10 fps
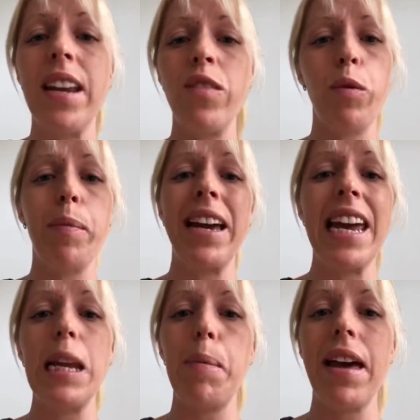Even with my
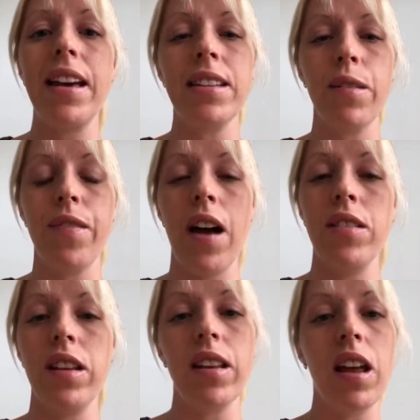guinea pigs, I
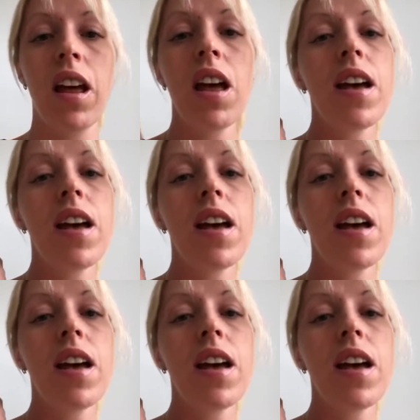found that the